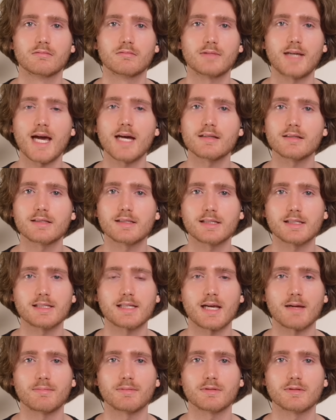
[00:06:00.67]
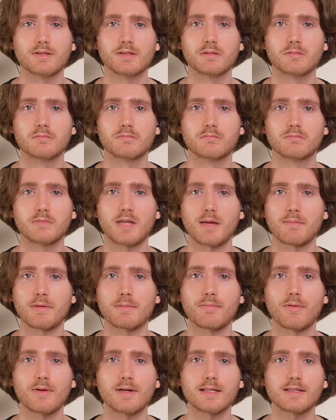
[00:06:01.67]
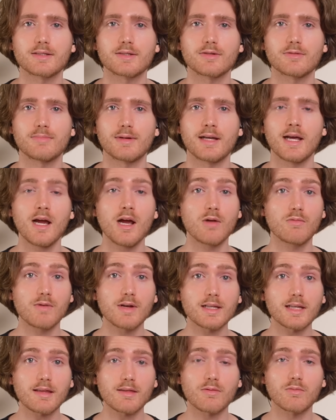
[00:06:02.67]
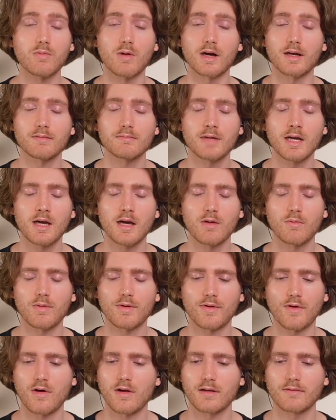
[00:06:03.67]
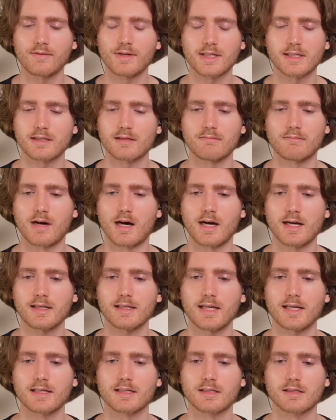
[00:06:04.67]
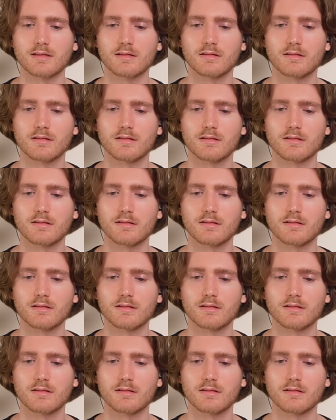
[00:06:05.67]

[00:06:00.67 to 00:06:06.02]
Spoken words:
Countless examples can be pointed to, but really the one with all of this in mind that is